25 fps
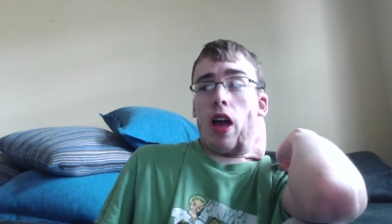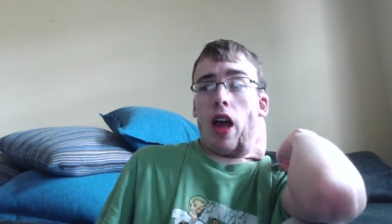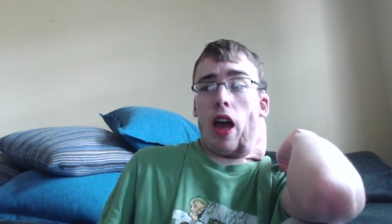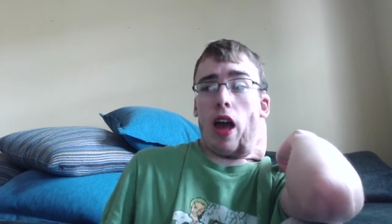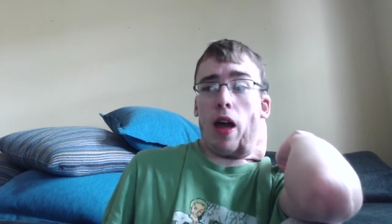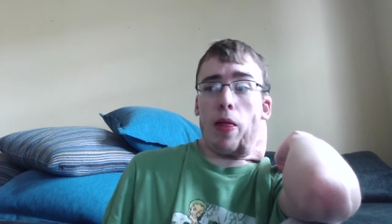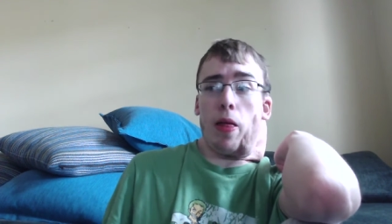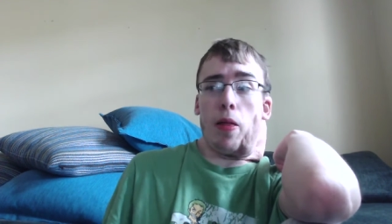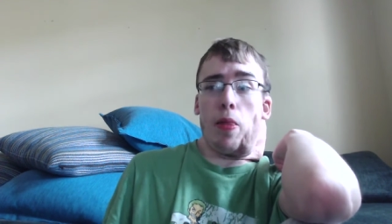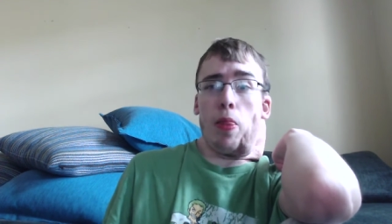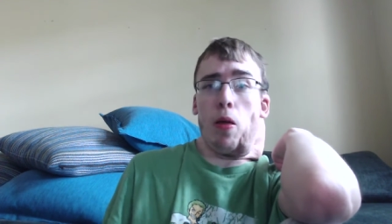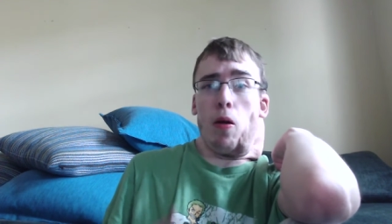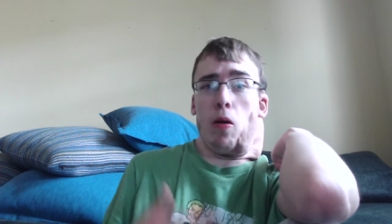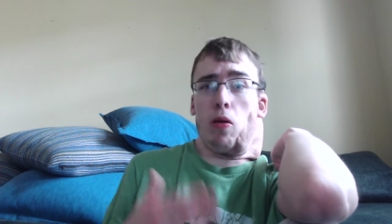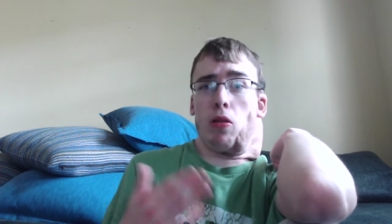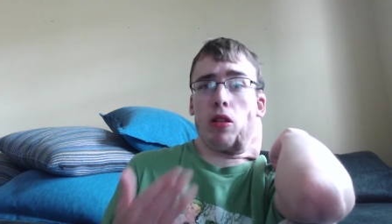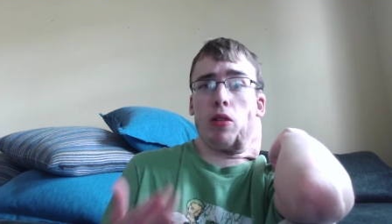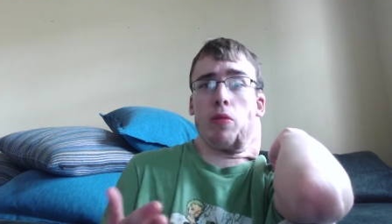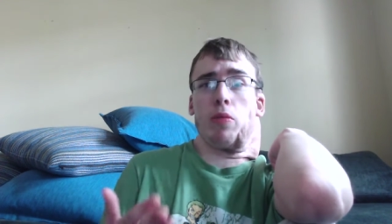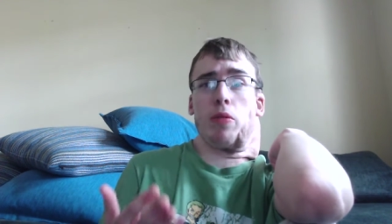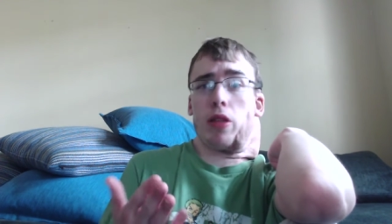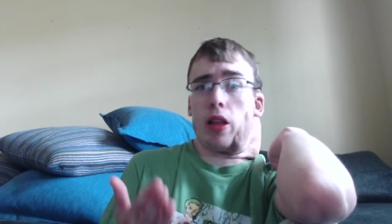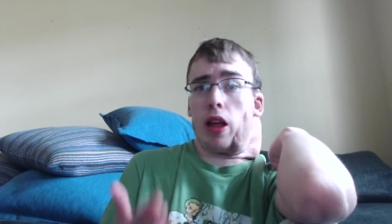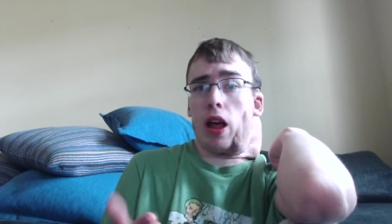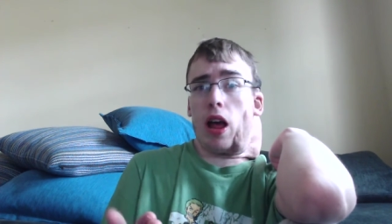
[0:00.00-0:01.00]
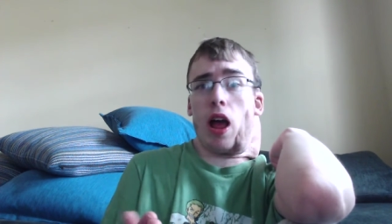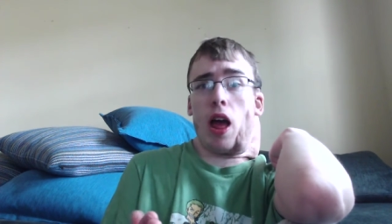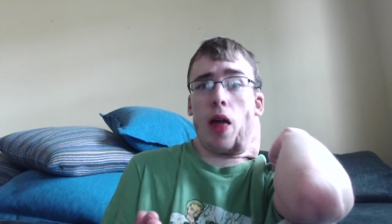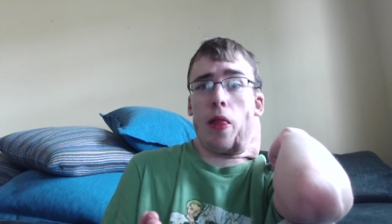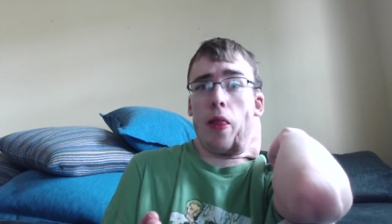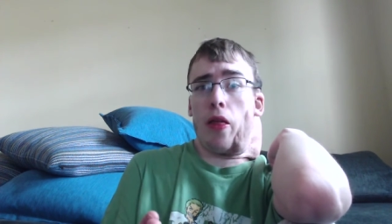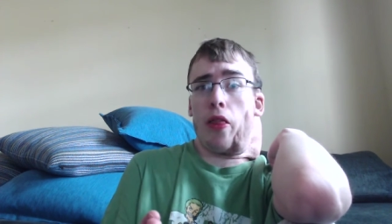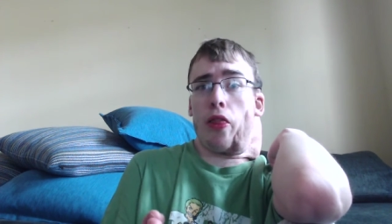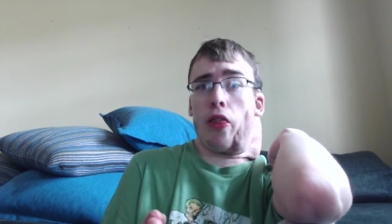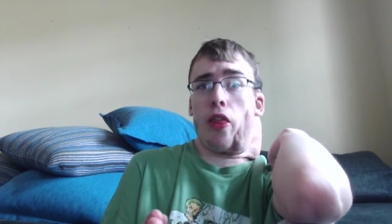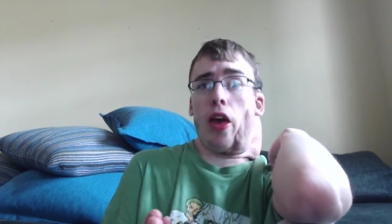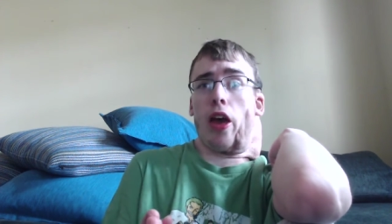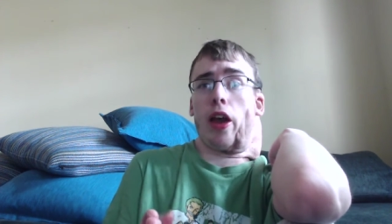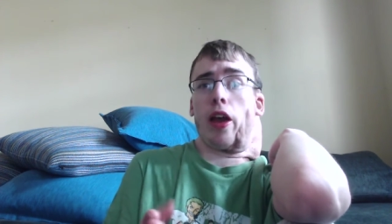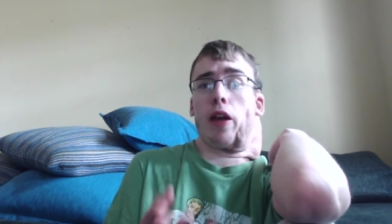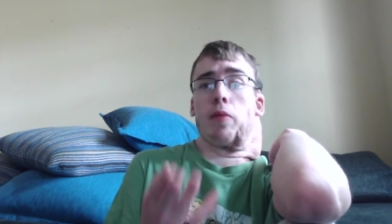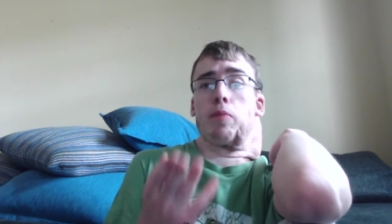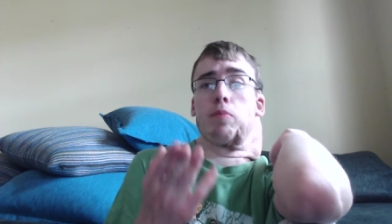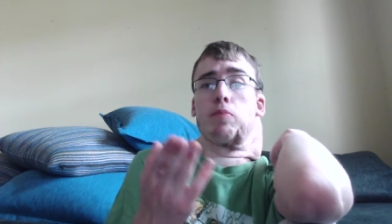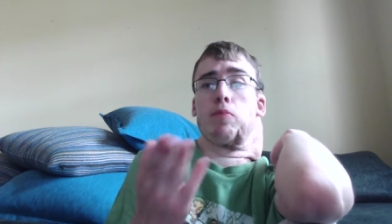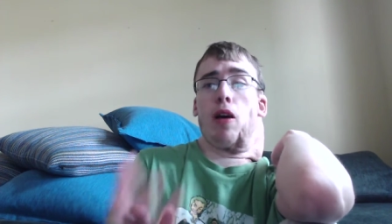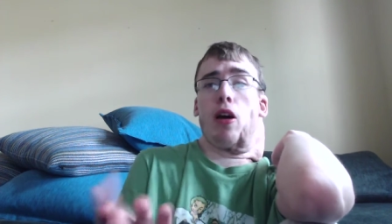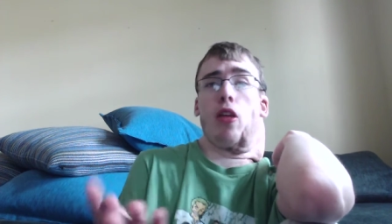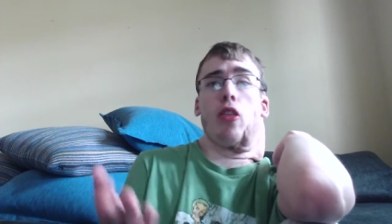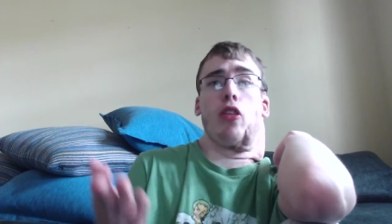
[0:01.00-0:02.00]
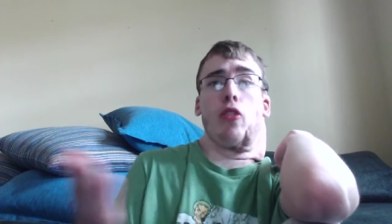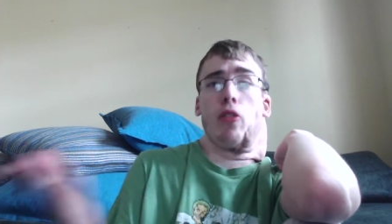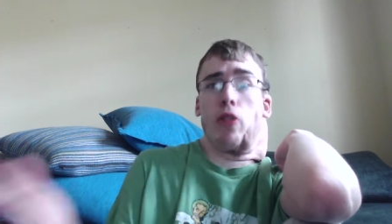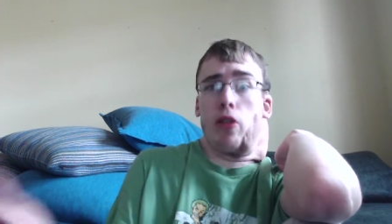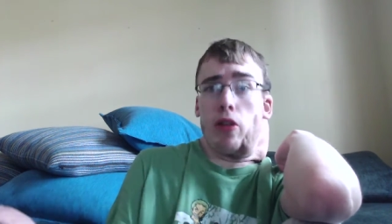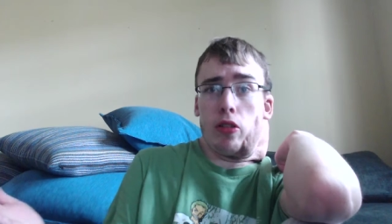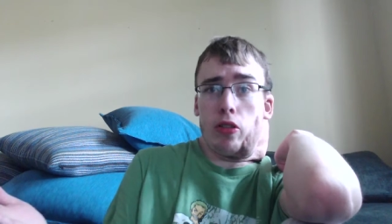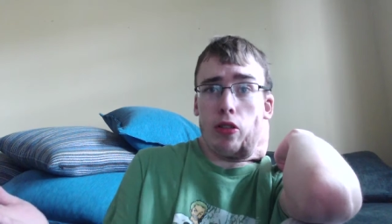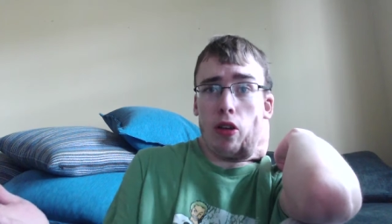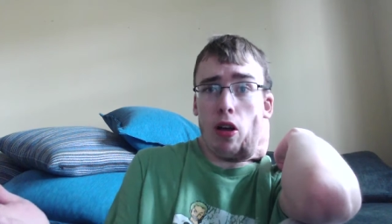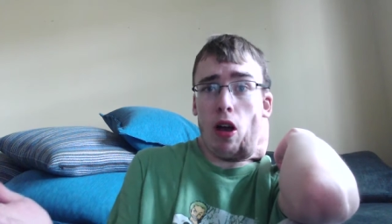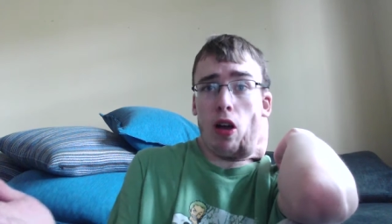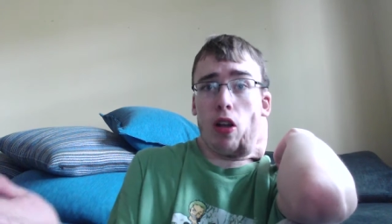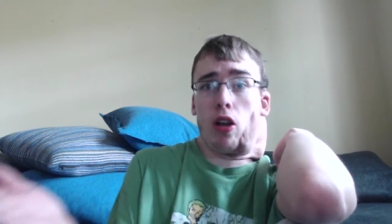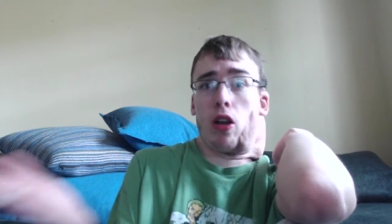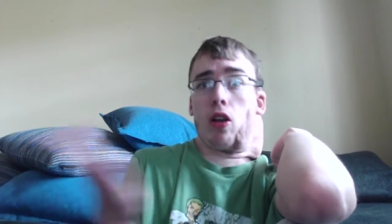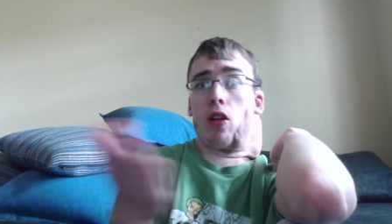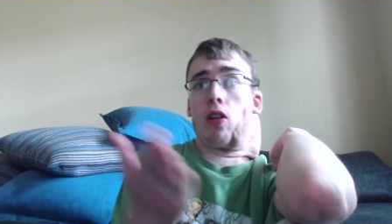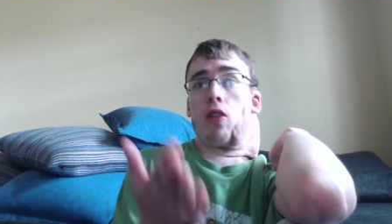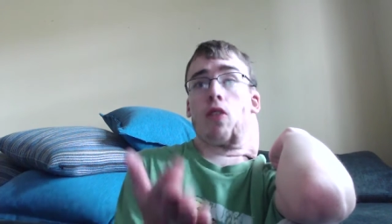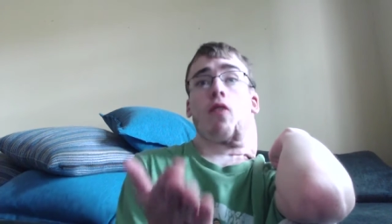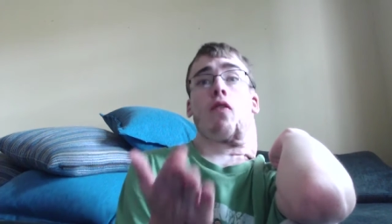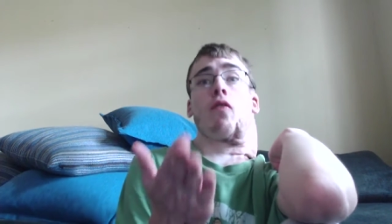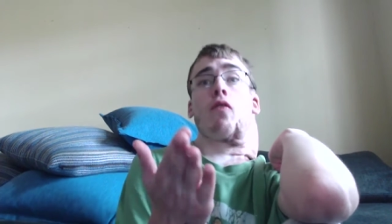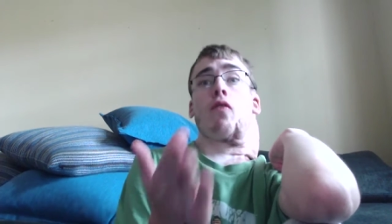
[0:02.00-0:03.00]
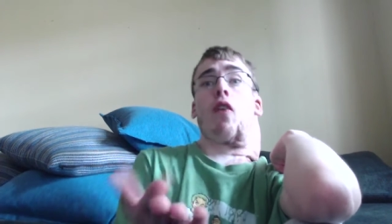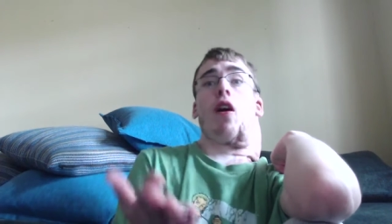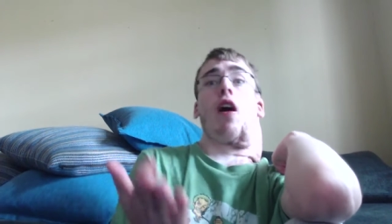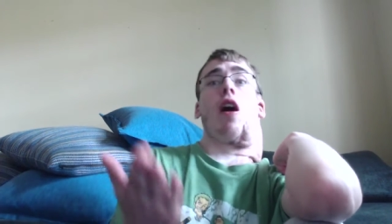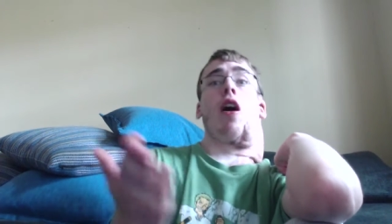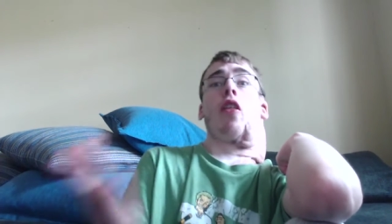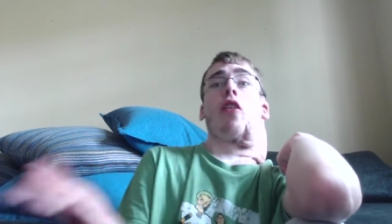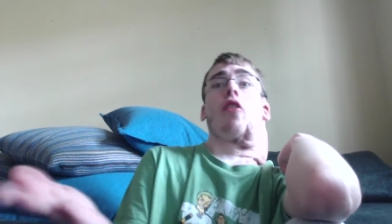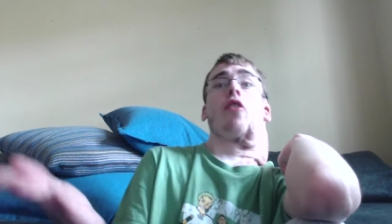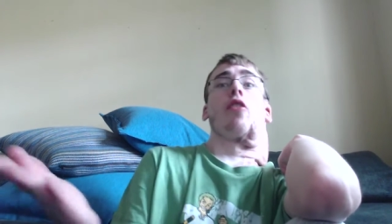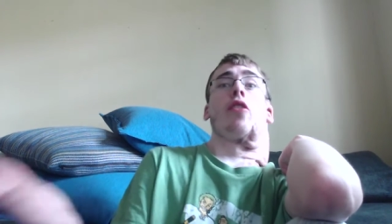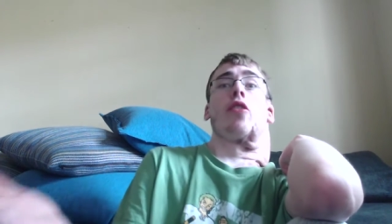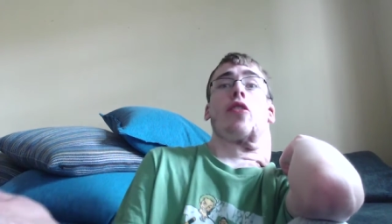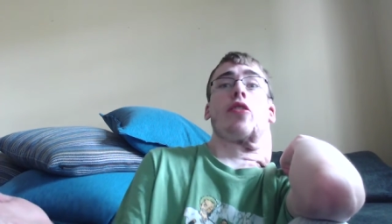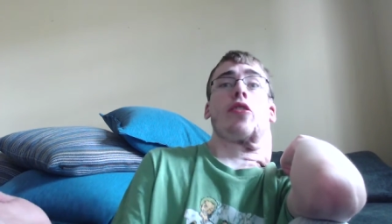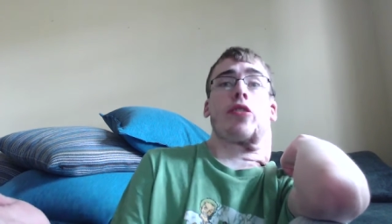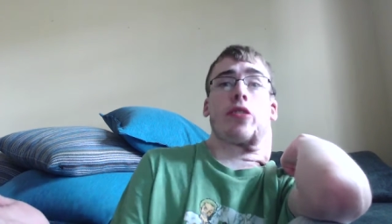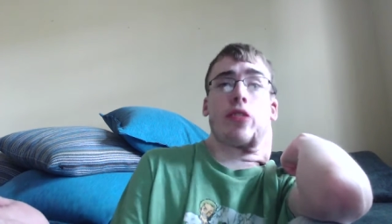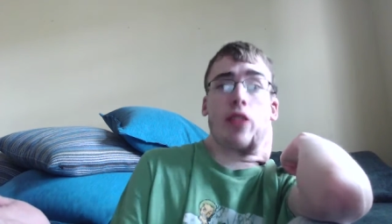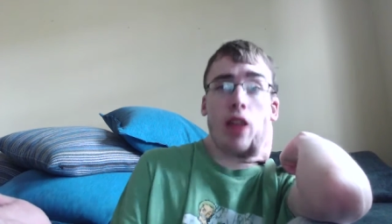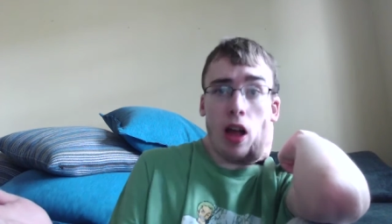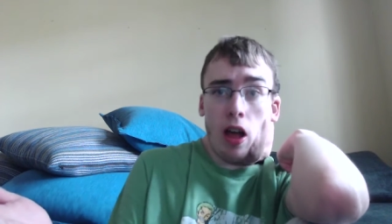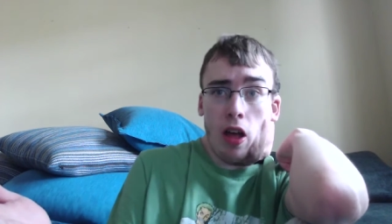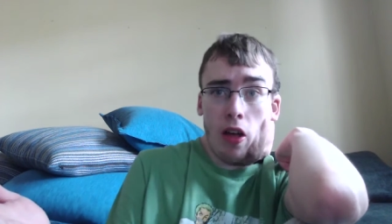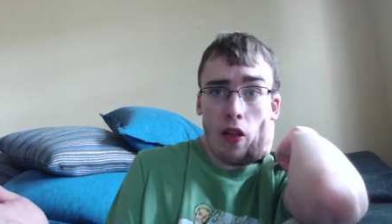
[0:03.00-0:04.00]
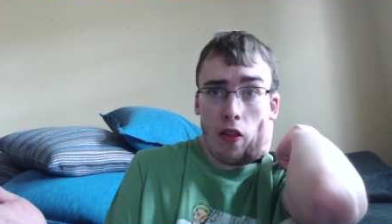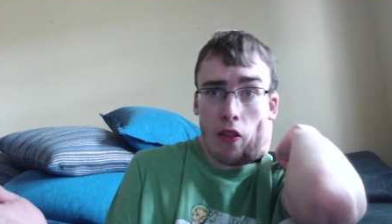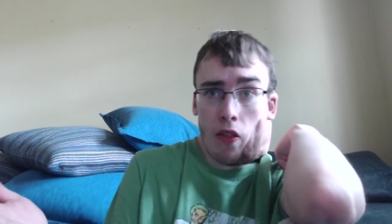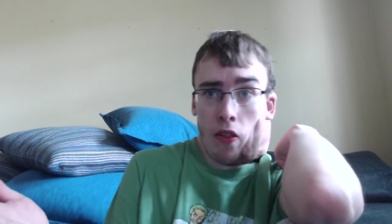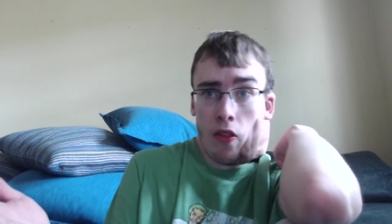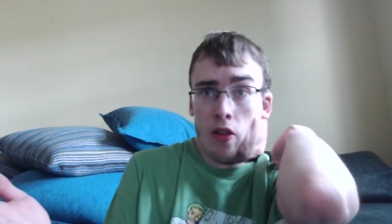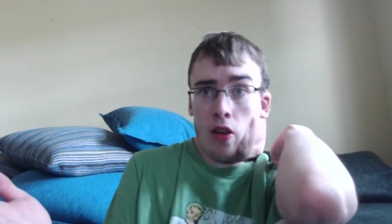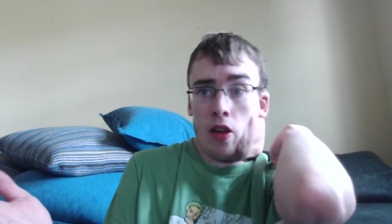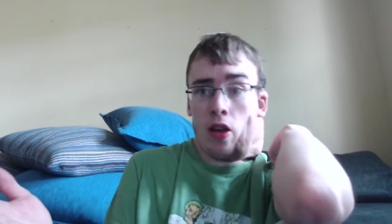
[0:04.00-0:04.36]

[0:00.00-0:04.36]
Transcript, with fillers: And then most of the time, it's like mother and daughter, father and son.